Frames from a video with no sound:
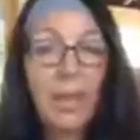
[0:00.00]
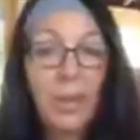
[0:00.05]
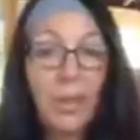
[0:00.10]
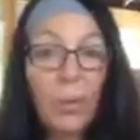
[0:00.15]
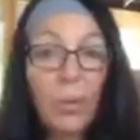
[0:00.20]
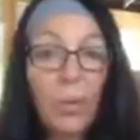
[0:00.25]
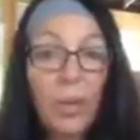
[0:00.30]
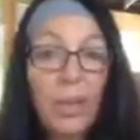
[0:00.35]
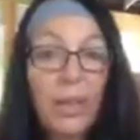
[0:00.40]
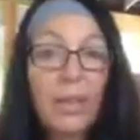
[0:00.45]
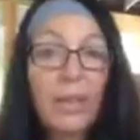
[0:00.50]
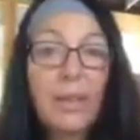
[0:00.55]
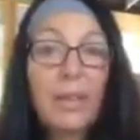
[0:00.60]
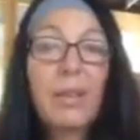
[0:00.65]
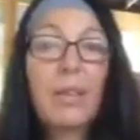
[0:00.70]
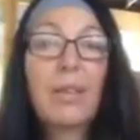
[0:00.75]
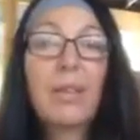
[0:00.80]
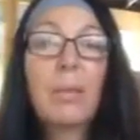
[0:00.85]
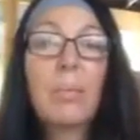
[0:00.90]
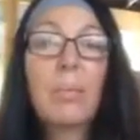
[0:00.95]
an organ
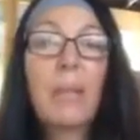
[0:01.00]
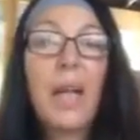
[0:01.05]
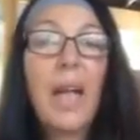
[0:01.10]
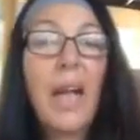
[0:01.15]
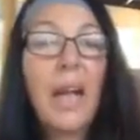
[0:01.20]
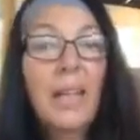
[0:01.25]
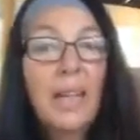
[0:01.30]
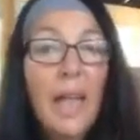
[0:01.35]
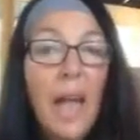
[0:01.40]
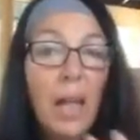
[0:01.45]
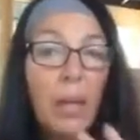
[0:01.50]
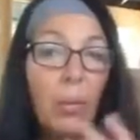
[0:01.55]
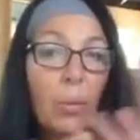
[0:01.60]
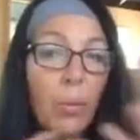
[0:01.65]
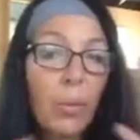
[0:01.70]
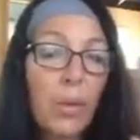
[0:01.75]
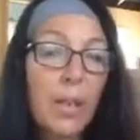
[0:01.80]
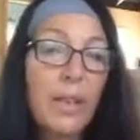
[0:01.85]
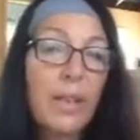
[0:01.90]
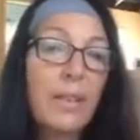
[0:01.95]
system, and that
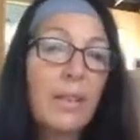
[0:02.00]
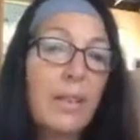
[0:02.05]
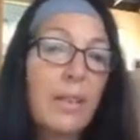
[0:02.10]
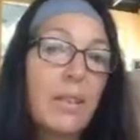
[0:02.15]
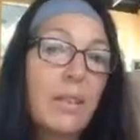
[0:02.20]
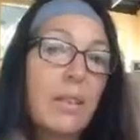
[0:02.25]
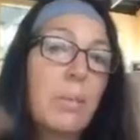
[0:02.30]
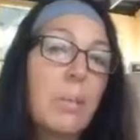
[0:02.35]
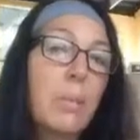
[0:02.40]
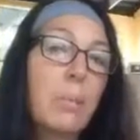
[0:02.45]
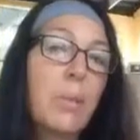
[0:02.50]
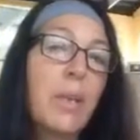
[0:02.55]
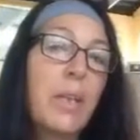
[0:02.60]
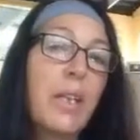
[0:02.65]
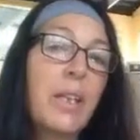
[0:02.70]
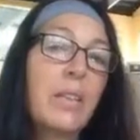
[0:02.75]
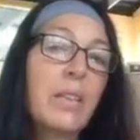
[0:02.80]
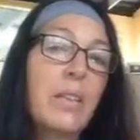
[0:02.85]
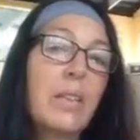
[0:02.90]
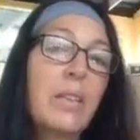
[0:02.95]
organ system and
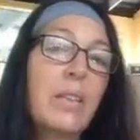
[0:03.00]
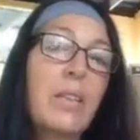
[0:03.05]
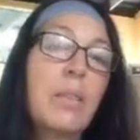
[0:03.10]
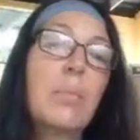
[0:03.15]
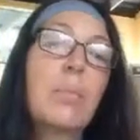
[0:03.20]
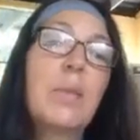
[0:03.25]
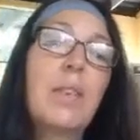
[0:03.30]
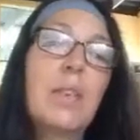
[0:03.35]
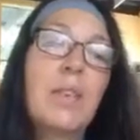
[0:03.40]
meridian system